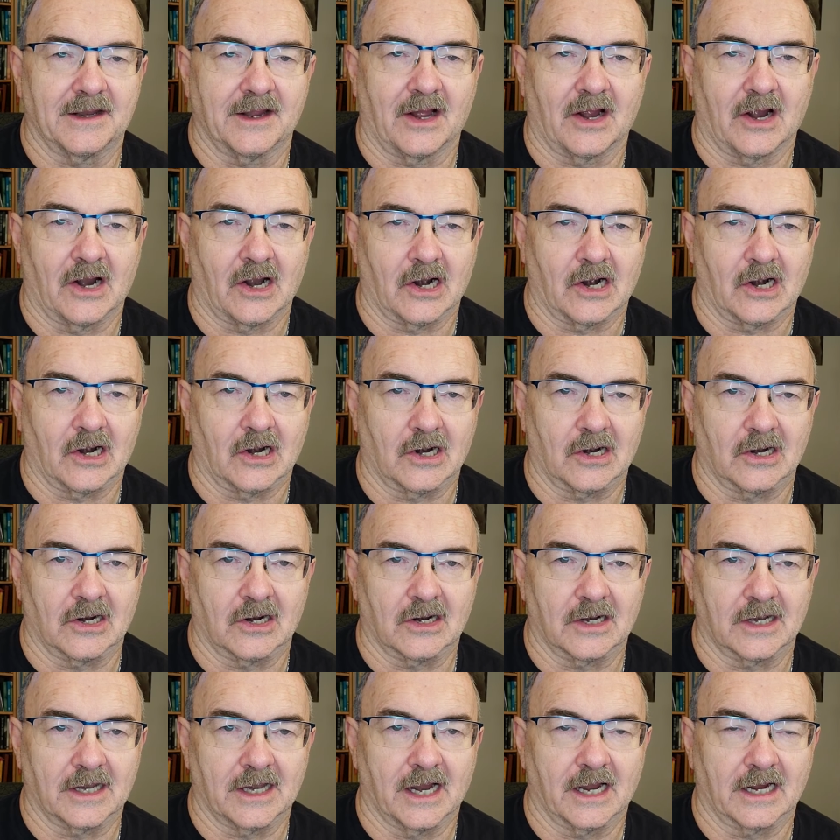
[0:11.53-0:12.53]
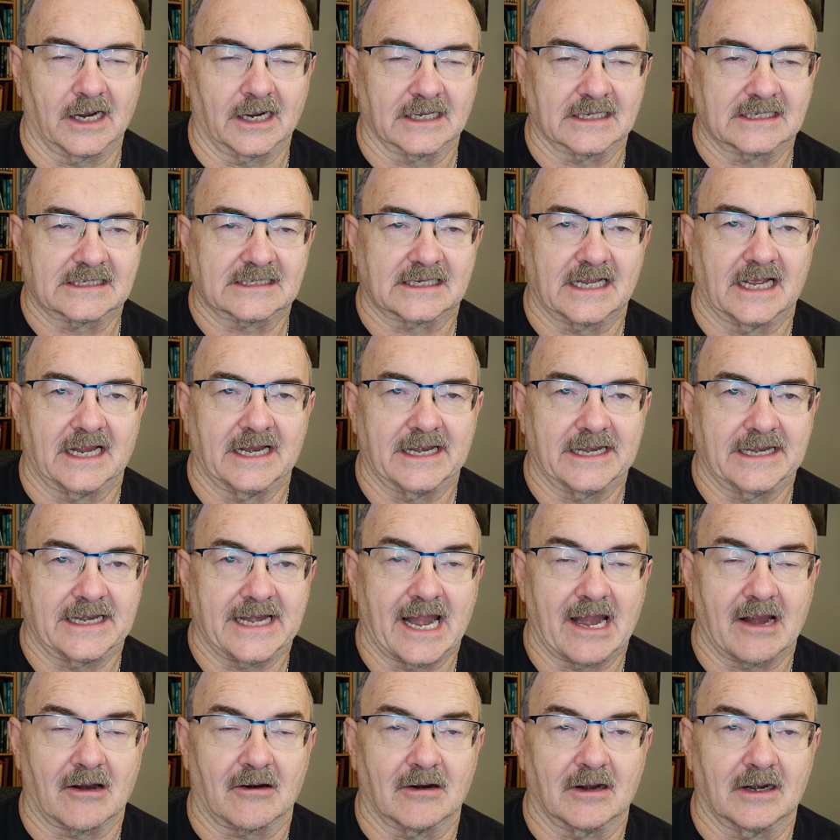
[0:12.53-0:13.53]
Our youngest son,
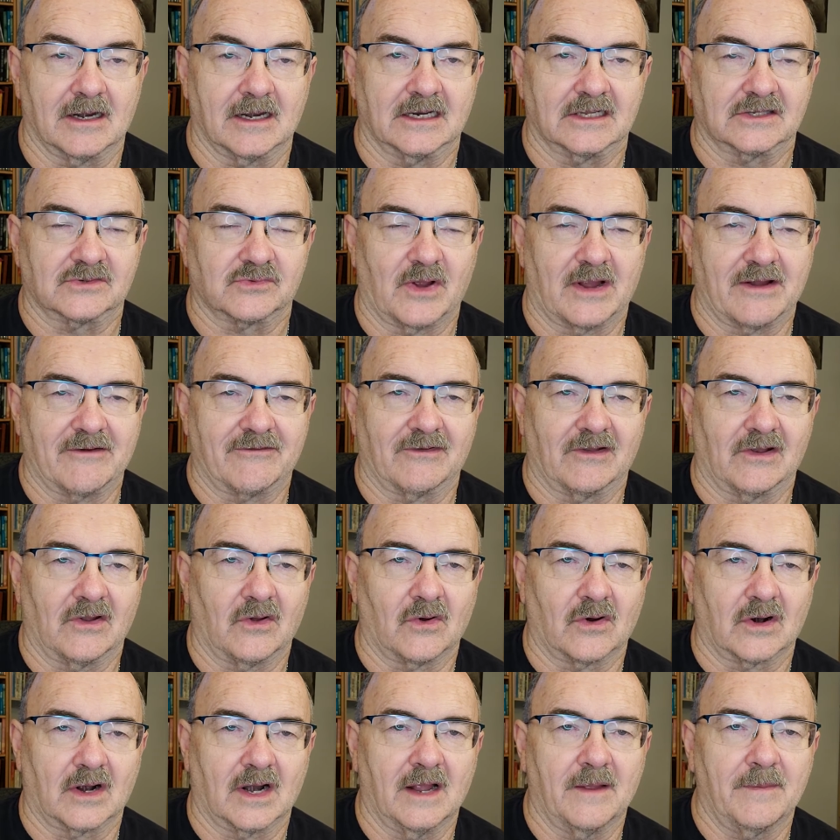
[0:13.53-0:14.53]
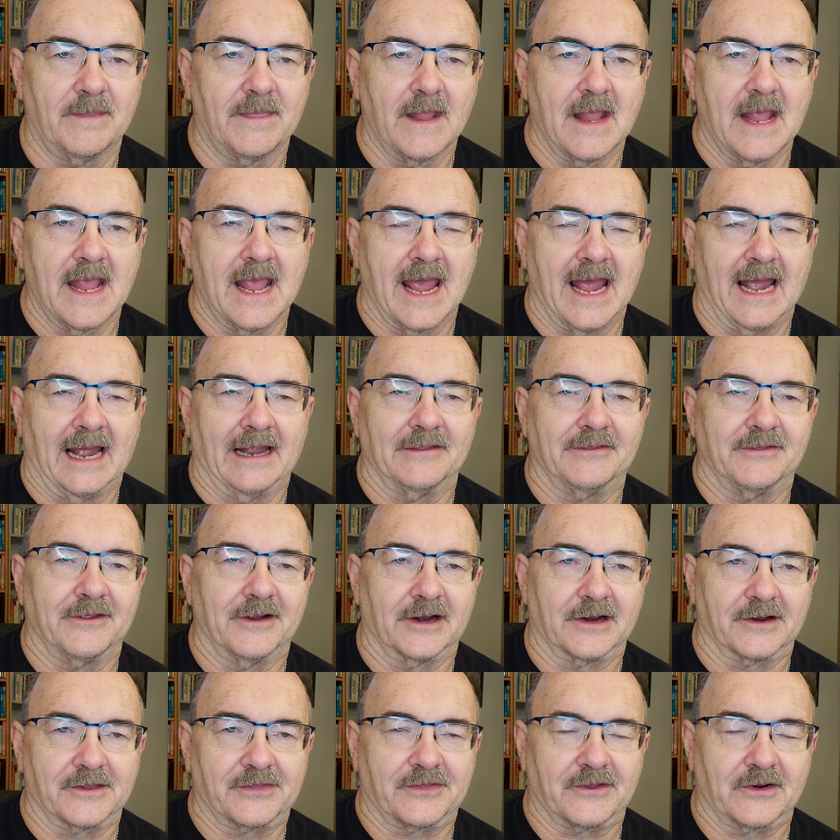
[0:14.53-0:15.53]
Darren, and his wife, Laura, had
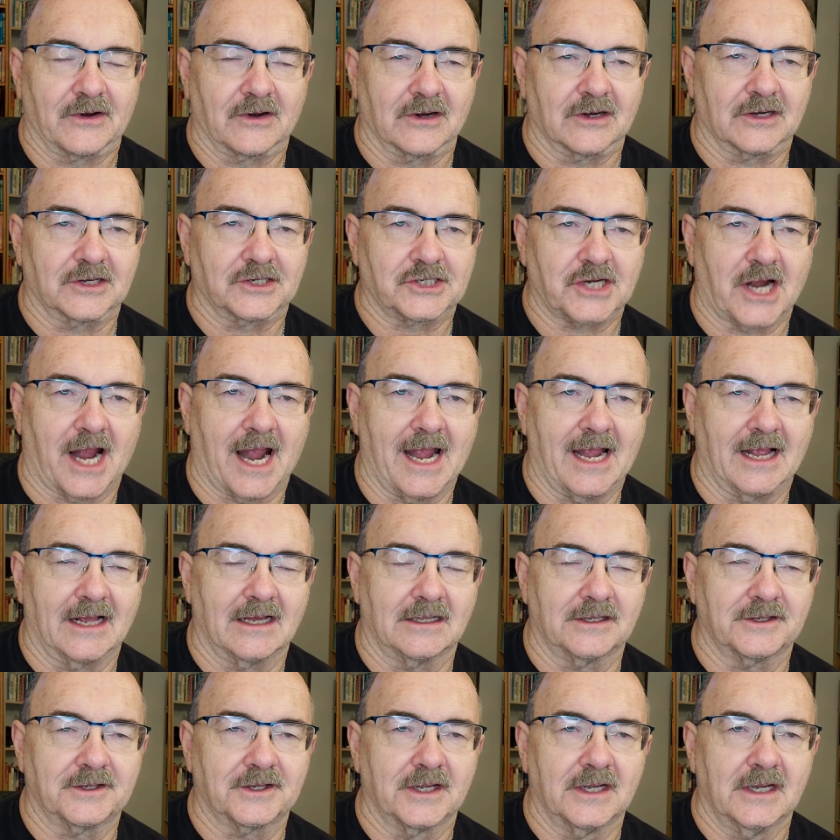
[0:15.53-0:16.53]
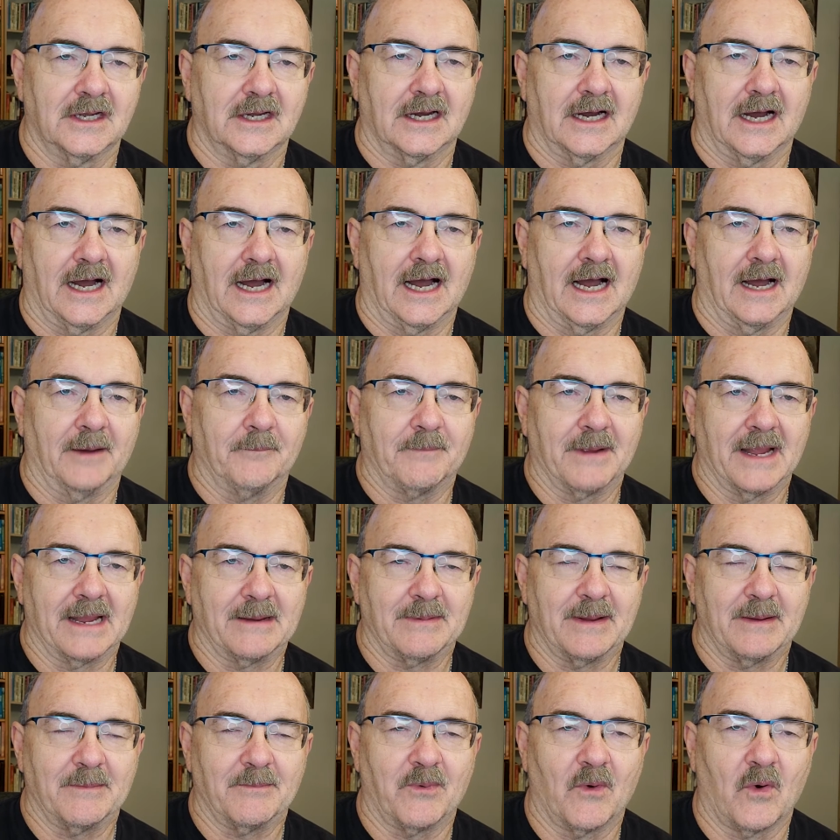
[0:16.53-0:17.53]
their third child, a
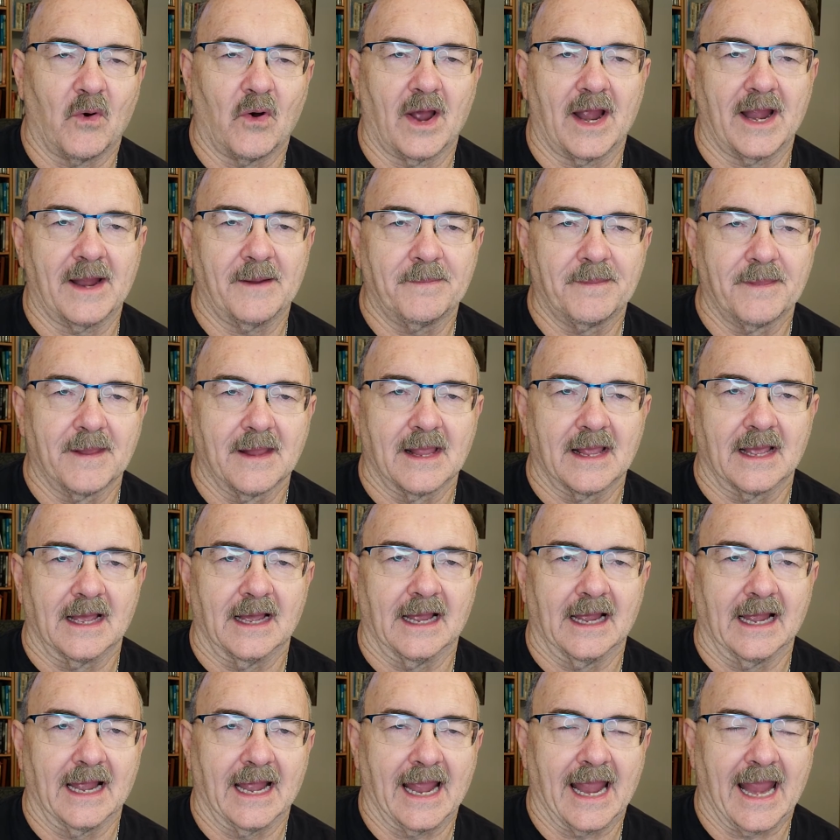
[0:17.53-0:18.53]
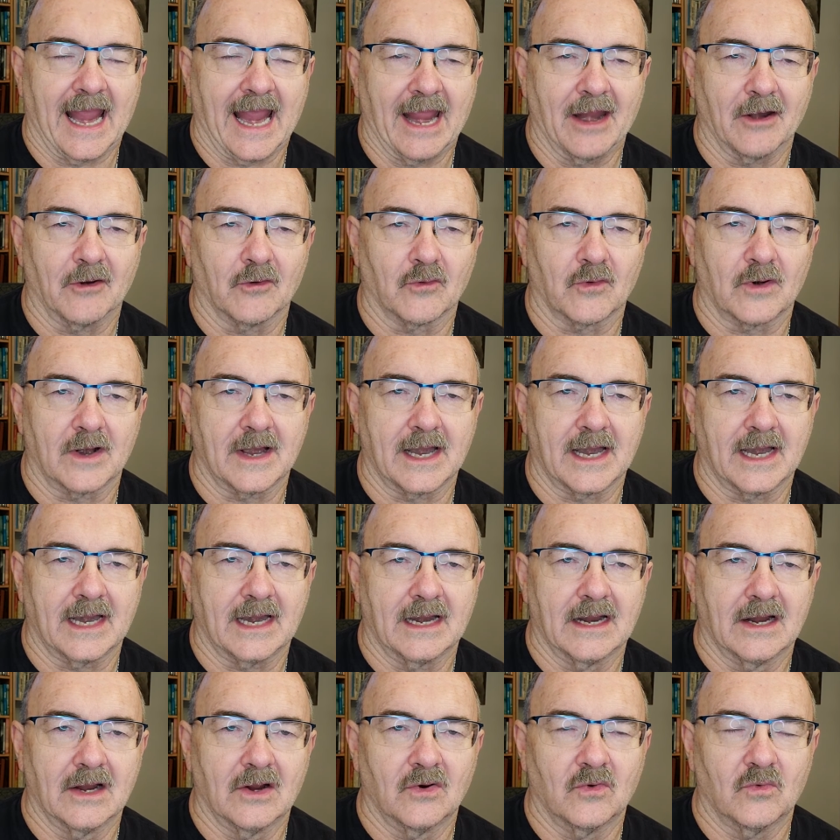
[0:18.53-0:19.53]
baby boy,
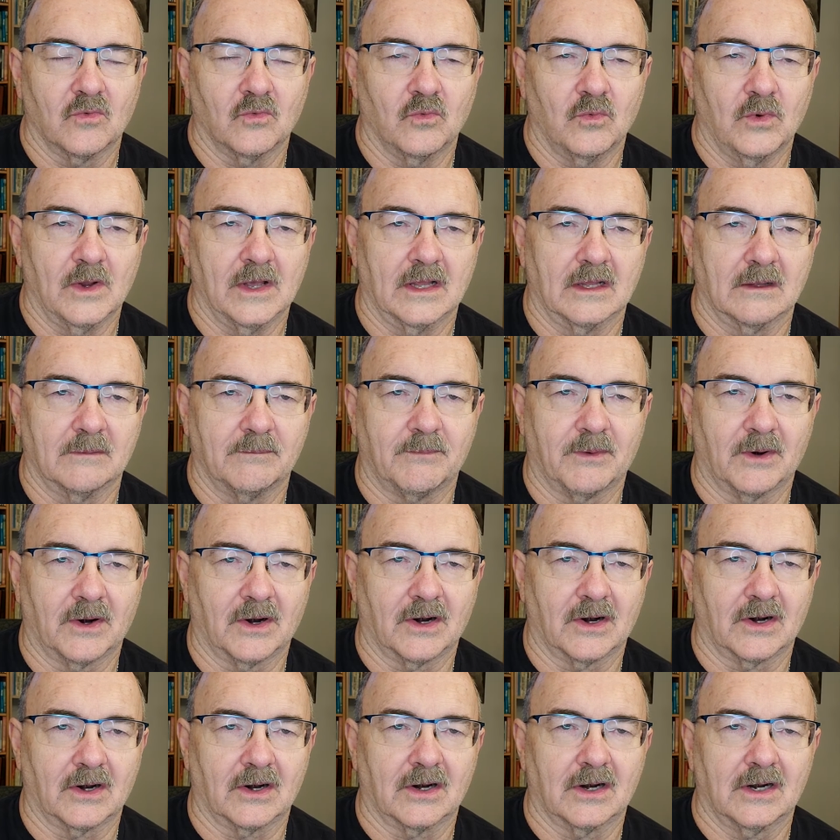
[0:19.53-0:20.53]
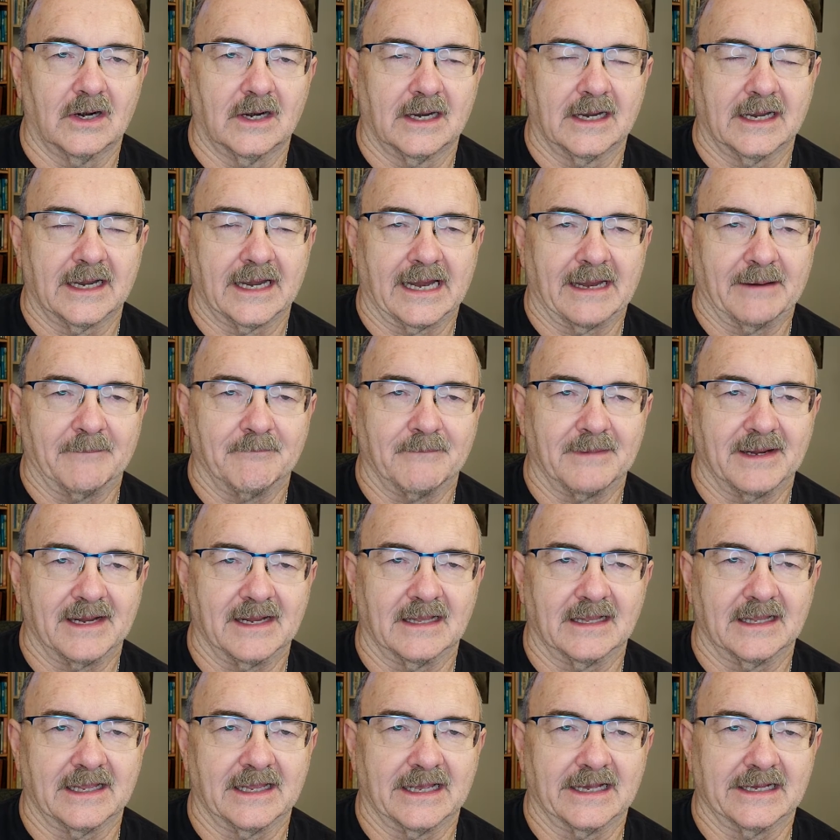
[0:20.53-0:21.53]
Henry Wilbur
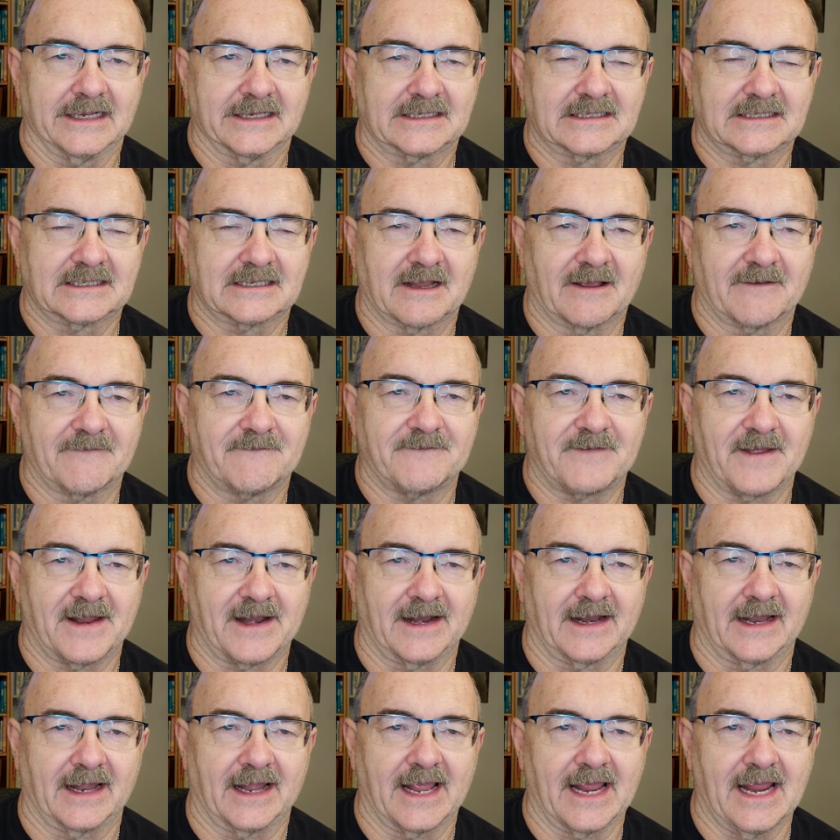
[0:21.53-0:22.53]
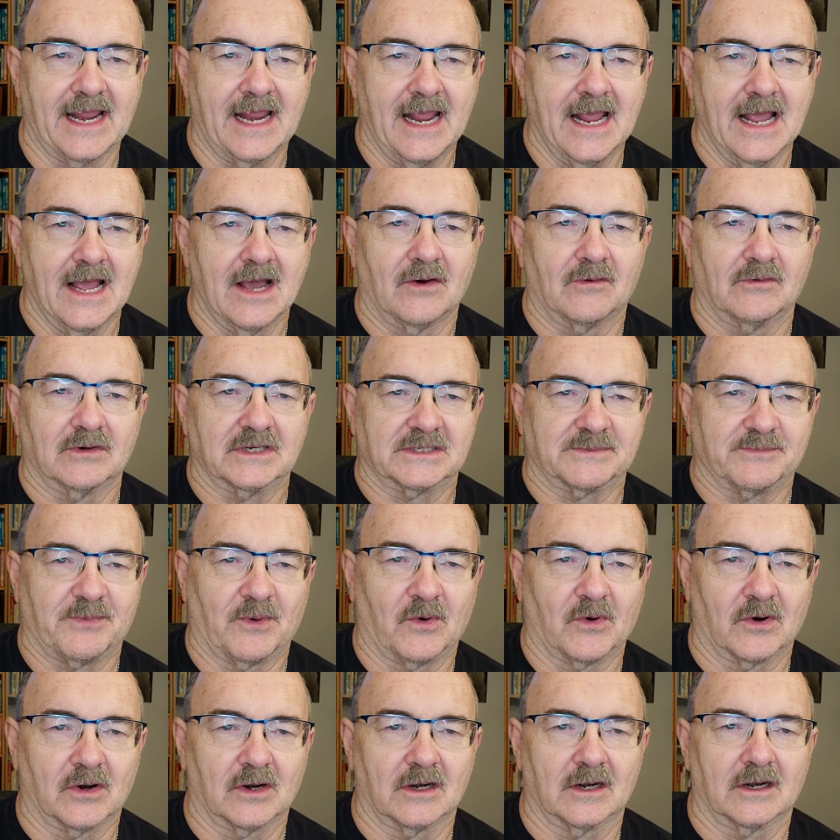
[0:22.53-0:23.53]
Emilius Findlay, was
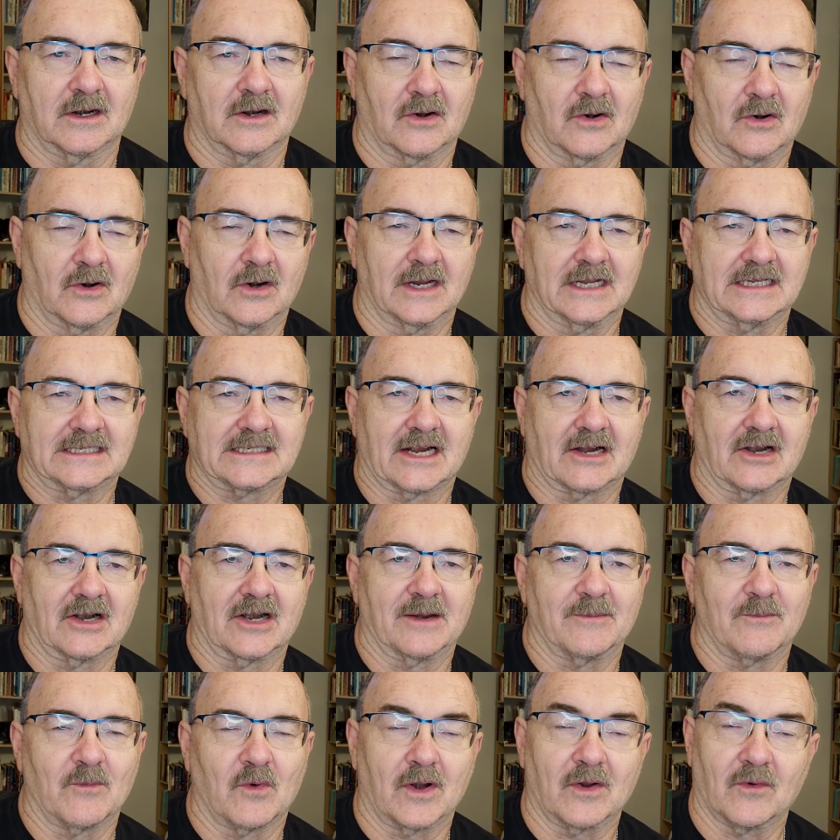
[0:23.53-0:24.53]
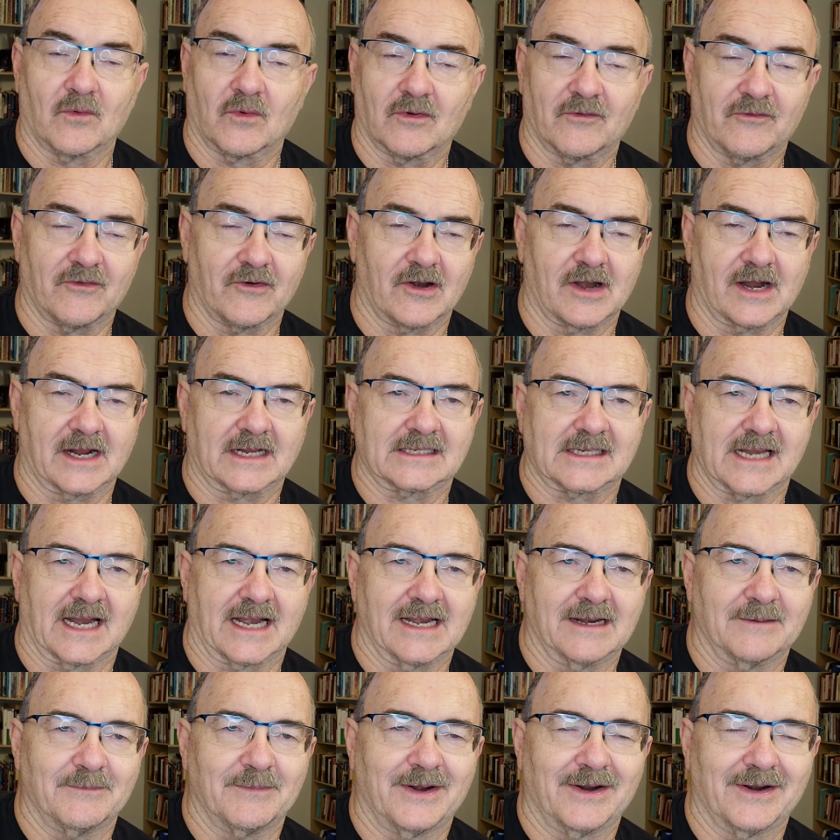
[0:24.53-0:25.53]
born early Saturday morning. We're very
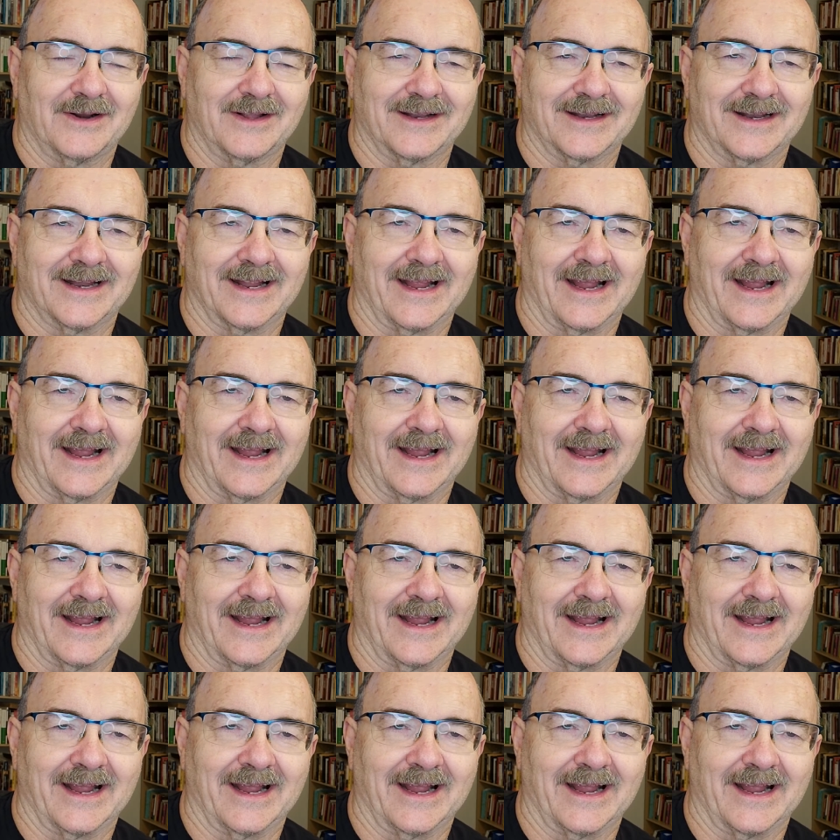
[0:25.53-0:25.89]
excited about it.